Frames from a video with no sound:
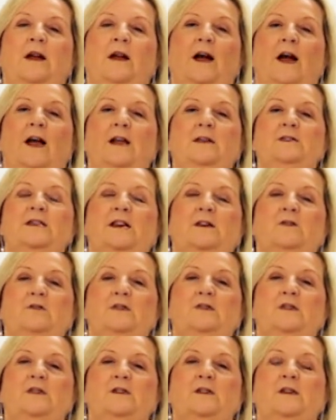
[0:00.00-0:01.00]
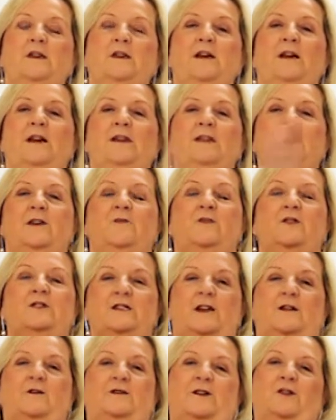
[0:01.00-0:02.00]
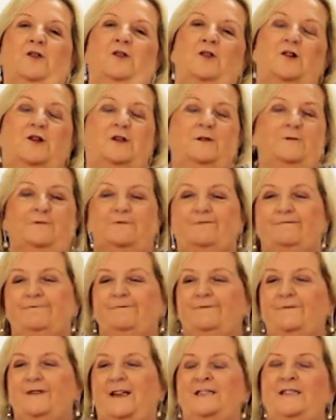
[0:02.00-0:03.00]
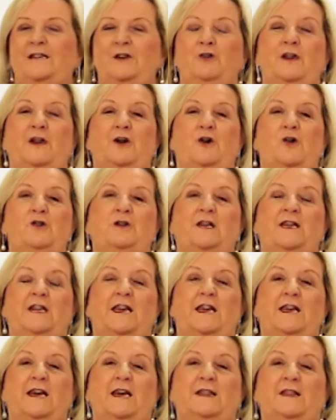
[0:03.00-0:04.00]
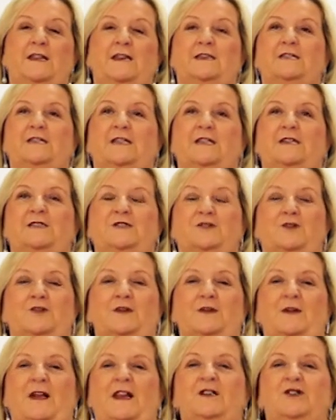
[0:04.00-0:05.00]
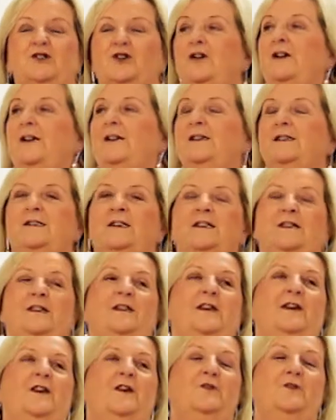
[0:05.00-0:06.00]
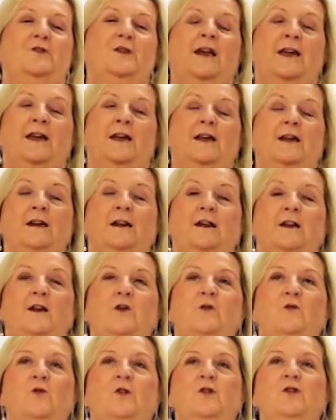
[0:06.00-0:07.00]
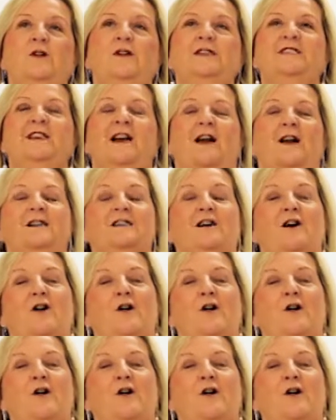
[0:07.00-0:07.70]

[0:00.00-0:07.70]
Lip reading: hands out, and give yourself a hug. That's the only hug you can get these days, so enjoy it. Okay, we're going to start